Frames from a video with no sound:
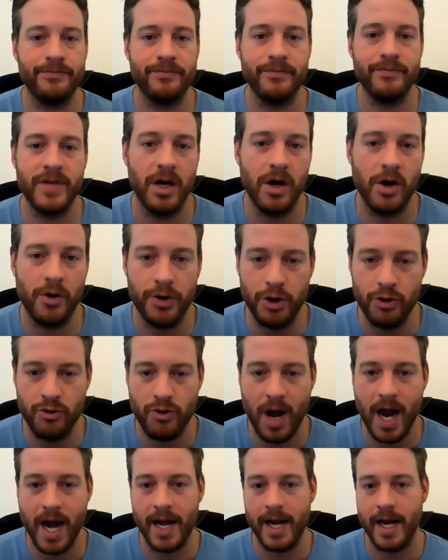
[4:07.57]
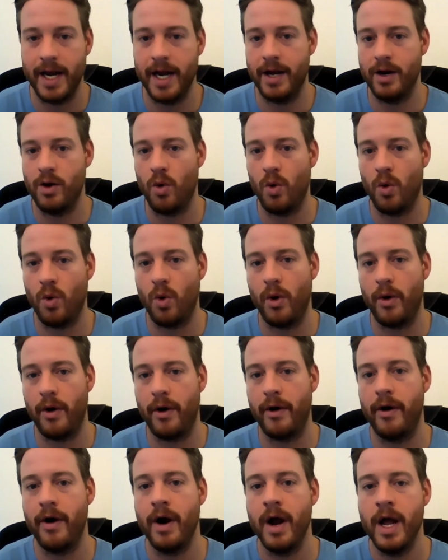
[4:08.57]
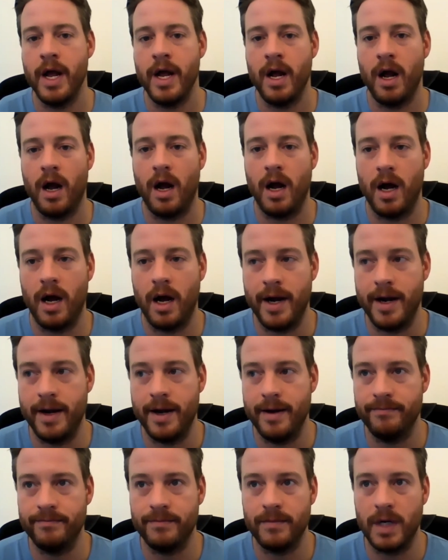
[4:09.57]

United or on